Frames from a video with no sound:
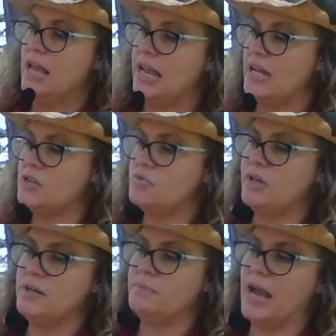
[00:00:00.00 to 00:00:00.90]
It is
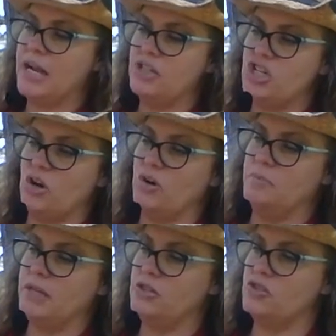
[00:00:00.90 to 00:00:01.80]
written by Gerald
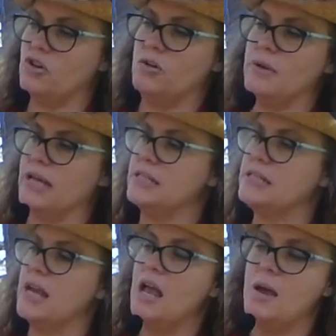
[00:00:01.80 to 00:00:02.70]
McDermott,
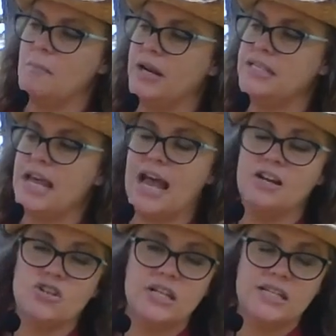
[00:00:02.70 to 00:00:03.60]
but it's
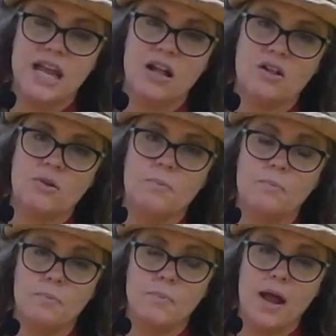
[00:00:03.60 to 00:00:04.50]
actually a tale
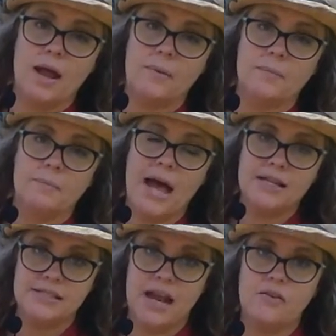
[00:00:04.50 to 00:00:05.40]

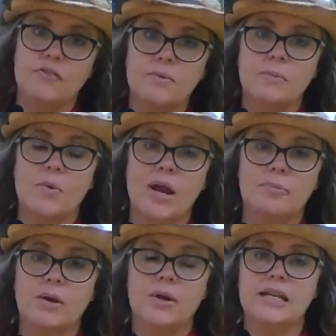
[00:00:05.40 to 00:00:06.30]
passed down from the
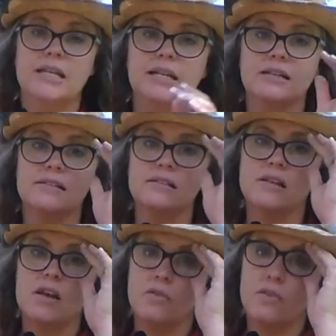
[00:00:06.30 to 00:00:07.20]
Pueblo Indians
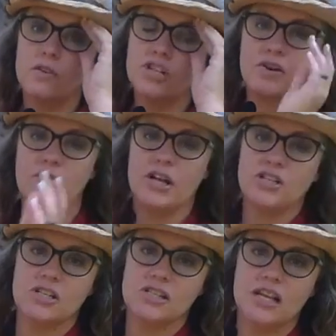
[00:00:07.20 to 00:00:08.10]
for
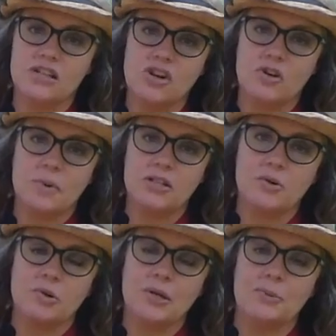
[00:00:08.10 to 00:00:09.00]
generations, and Gerald
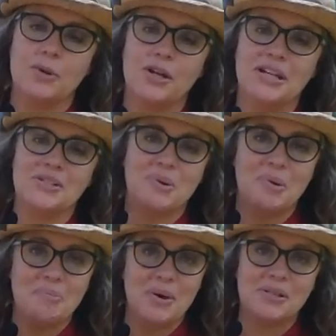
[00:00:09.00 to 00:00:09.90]
McDermott put it into a
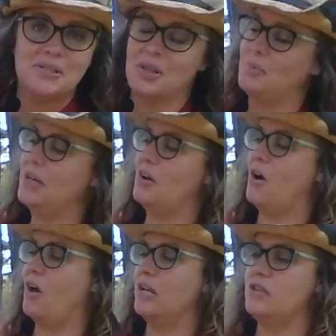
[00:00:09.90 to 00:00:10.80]
book so that we can
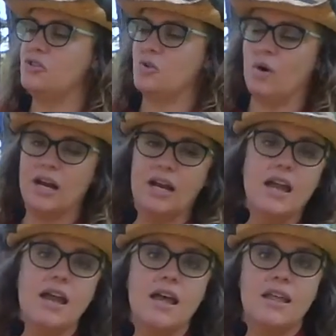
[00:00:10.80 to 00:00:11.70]
all enjoy
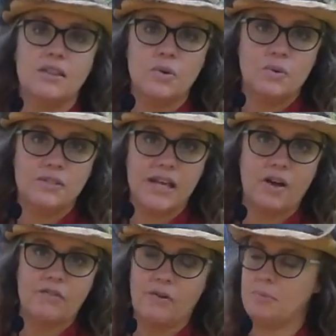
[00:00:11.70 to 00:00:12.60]
the cool
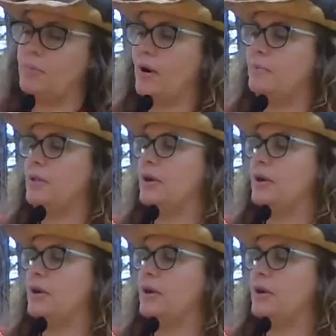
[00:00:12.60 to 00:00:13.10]
tale from the Pueblo